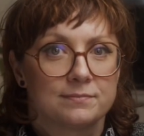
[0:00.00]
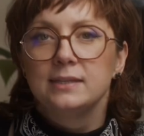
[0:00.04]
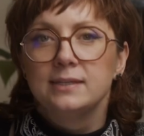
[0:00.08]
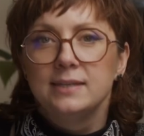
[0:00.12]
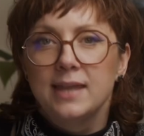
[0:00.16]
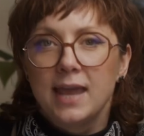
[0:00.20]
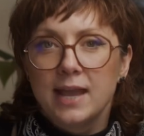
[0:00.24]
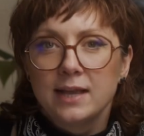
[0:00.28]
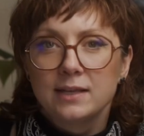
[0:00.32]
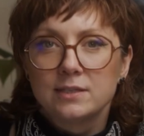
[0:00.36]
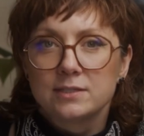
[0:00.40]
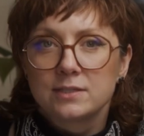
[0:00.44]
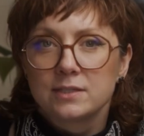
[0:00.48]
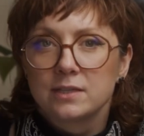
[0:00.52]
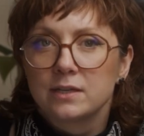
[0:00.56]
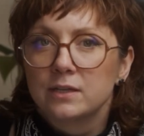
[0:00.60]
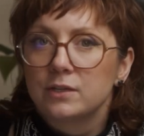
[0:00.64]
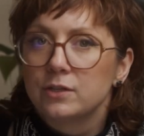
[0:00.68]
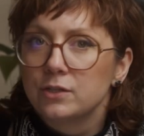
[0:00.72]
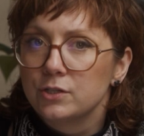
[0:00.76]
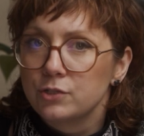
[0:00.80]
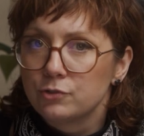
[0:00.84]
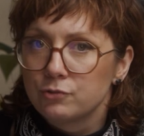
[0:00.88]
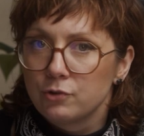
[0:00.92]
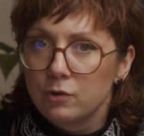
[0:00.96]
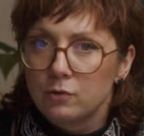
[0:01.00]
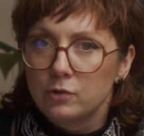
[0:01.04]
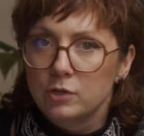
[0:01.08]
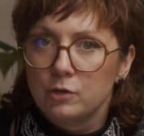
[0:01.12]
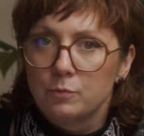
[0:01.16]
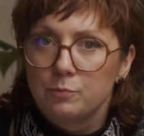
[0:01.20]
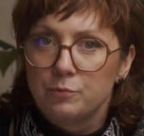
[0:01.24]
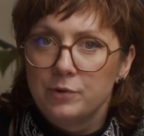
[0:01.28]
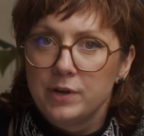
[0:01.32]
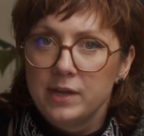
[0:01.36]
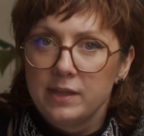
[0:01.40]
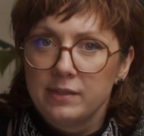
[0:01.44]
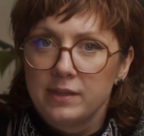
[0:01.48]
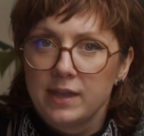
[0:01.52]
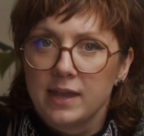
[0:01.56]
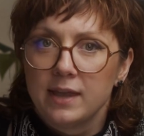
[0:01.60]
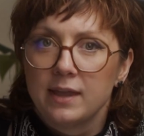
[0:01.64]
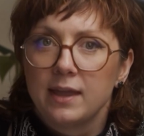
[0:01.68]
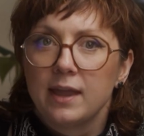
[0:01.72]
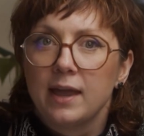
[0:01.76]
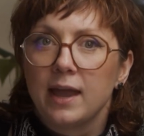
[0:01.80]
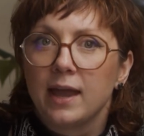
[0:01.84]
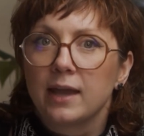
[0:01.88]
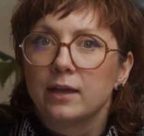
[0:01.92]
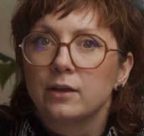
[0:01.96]
Next, control your
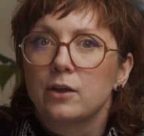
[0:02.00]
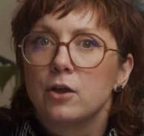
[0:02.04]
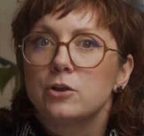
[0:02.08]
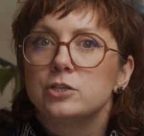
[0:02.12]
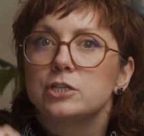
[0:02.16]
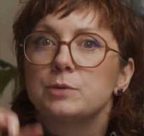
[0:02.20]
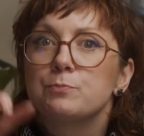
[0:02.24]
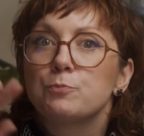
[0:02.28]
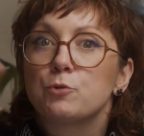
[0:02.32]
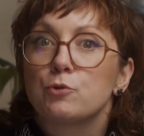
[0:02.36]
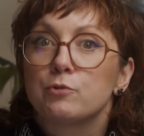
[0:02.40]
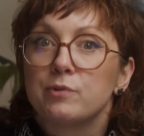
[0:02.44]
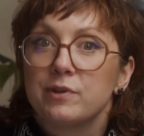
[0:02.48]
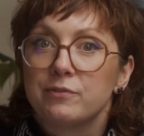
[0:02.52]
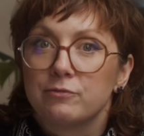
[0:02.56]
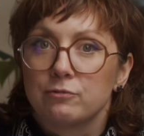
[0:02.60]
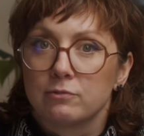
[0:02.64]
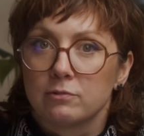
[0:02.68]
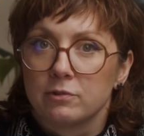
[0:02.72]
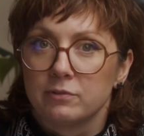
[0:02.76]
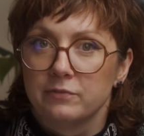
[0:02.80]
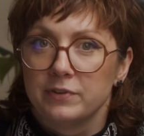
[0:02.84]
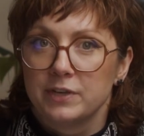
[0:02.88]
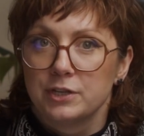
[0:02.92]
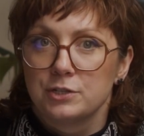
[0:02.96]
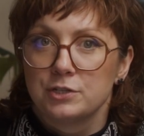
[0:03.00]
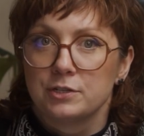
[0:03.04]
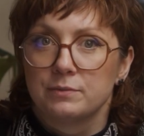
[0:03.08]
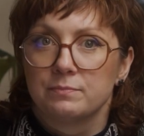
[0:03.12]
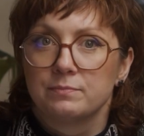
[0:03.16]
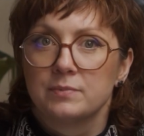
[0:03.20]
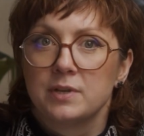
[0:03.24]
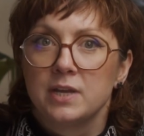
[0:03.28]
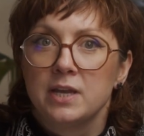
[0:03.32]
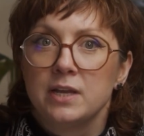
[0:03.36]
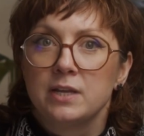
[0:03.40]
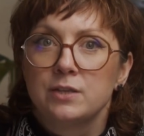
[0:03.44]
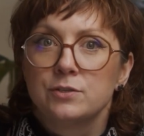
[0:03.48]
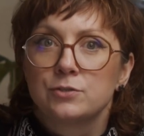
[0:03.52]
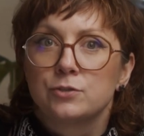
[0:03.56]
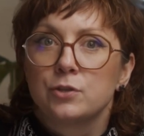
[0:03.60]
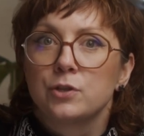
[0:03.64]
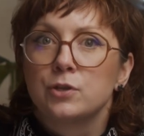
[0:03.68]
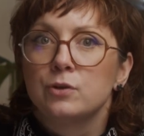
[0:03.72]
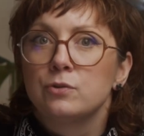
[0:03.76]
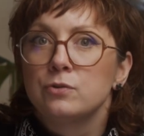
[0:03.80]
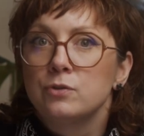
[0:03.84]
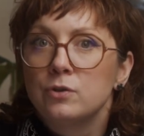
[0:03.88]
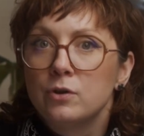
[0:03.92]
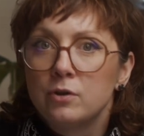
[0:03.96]
breathing and go to peripheral vision. So
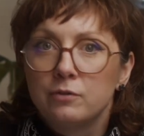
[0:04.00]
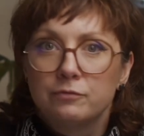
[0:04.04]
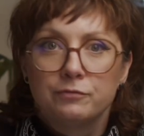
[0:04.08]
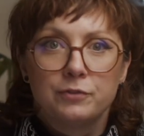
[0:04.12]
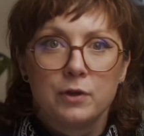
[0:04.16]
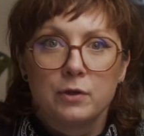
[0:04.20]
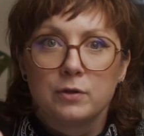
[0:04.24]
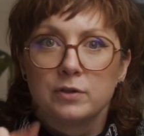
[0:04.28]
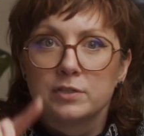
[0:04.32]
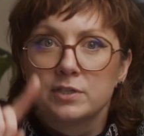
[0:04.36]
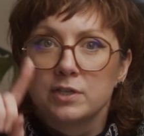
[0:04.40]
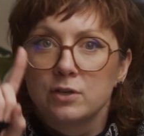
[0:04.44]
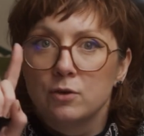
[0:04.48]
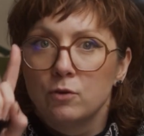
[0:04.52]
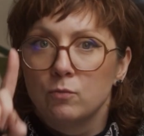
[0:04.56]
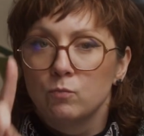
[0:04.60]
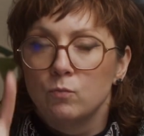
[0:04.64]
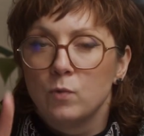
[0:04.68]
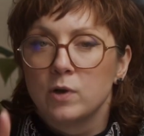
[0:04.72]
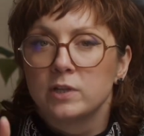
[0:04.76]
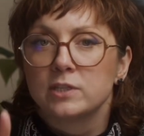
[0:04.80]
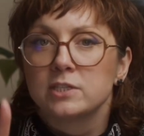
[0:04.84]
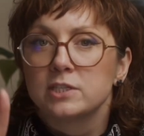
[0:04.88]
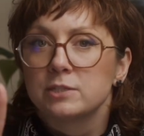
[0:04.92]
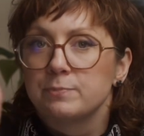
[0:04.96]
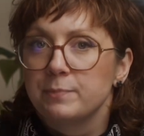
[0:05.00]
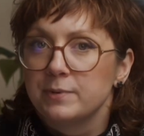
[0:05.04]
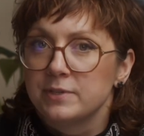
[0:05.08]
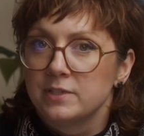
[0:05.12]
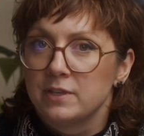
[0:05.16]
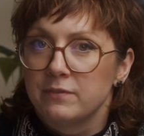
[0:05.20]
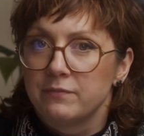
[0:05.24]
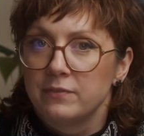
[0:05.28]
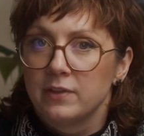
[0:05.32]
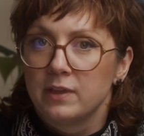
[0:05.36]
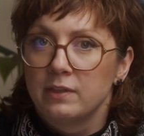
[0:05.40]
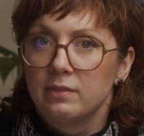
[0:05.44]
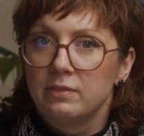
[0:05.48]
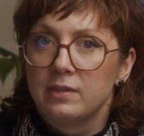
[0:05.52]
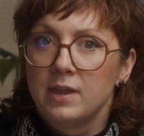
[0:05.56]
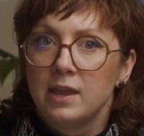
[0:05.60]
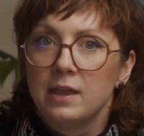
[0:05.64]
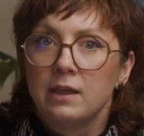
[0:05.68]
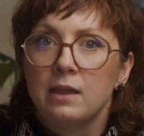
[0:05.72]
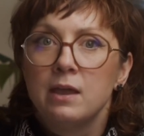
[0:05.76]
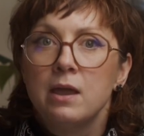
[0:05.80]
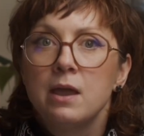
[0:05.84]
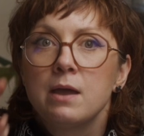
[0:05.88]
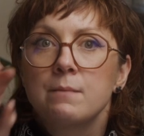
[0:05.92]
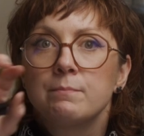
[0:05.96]
you're not focusing on one specific
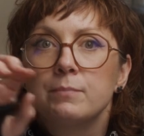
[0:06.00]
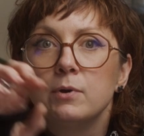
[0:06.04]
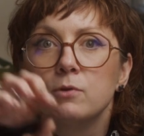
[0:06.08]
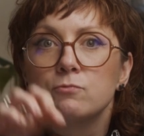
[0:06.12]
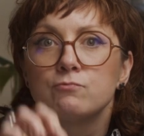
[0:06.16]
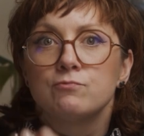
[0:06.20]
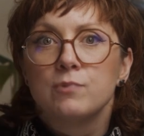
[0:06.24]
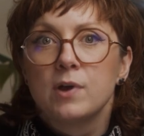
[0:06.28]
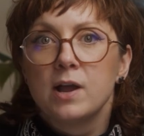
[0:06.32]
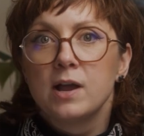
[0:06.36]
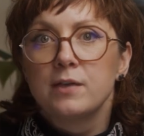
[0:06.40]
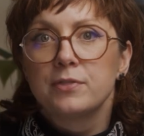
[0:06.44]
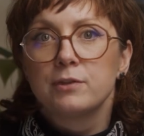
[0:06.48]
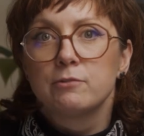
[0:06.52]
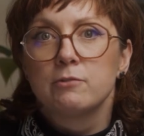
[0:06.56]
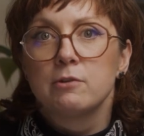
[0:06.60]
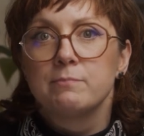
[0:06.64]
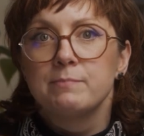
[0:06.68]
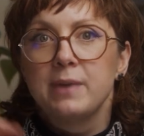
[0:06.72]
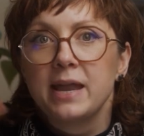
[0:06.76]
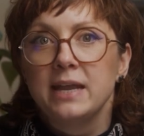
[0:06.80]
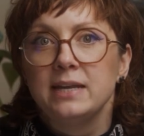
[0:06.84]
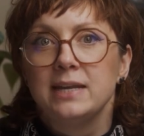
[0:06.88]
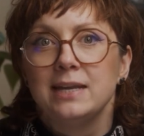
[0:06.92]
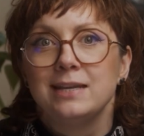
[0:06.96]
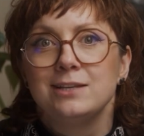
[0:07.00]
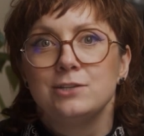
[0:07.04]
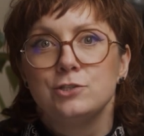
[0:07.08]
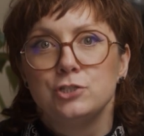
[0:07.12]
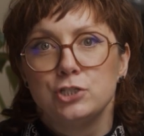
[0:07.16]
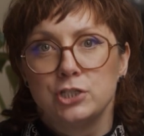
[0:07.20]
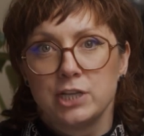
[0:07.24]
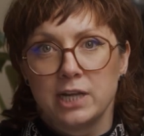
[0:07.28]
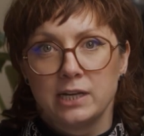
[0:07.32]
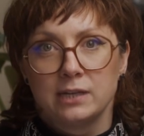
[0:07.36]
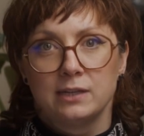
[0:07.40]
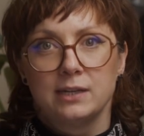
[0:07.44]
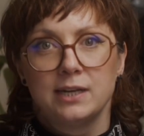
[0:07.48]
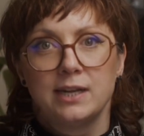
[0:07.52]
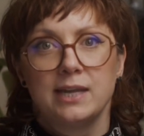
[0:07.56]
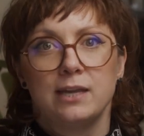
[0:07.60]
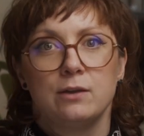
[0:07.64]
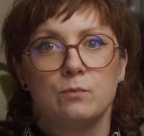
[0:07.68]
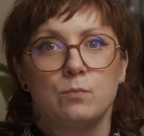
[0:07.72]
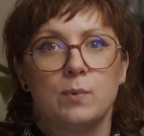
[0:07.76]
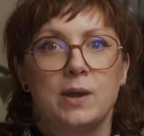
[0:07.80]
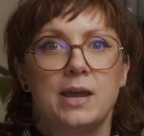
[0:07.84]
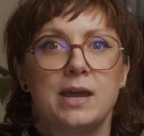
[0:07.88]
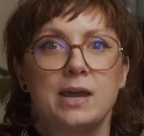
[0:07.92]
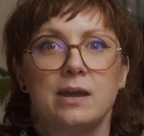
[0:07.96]
thing, but rather remaining gently
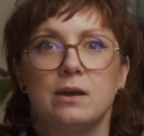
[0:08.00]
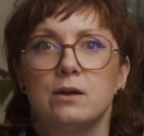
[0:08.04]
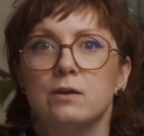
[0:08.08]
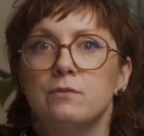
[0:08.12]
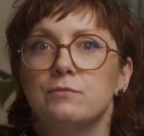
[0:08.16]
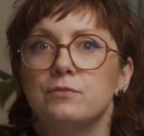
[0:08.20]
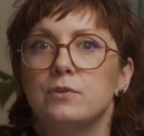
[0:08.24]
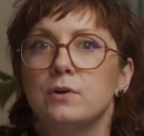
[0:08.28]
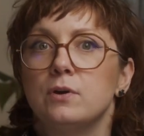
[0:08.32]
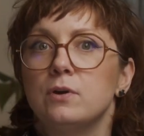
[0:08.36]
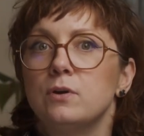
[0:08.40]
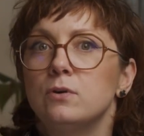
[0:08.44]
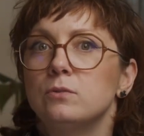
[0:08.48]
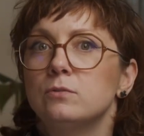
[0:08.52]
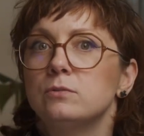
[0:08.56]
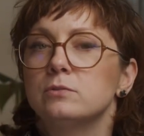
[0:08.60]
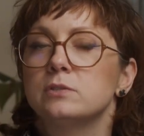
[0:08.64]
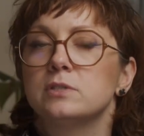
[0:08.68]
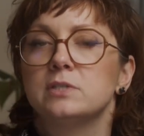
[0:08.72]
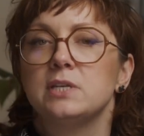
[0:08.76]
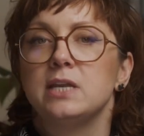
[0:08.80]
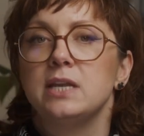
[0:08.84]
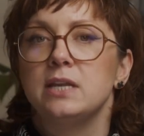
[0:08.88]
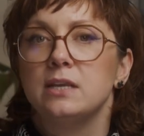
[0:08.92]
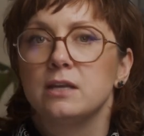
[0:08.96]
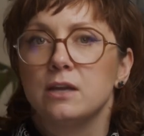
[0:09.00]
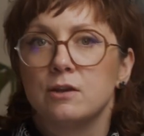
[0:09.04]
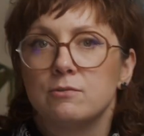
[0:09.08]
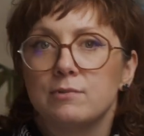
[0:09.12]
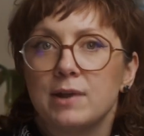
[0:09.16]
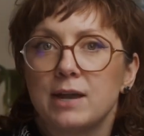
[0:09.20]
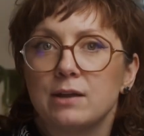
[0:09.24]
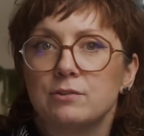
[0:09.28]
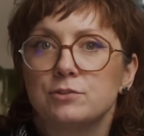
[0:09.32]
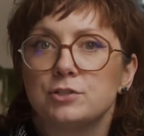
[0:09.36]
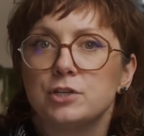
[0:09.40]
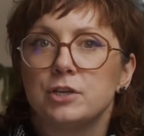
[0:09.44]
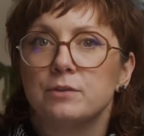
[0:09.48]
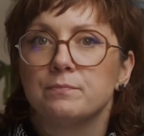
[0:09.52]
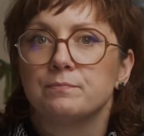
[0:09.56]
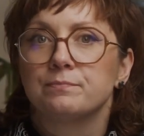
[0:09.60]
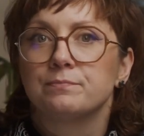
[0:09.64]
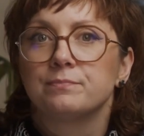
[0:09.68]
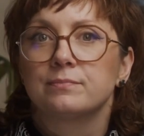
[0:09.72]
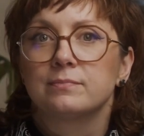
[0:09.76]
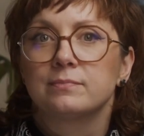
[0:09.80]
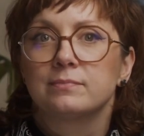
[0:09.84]
aware of the whole scene around you.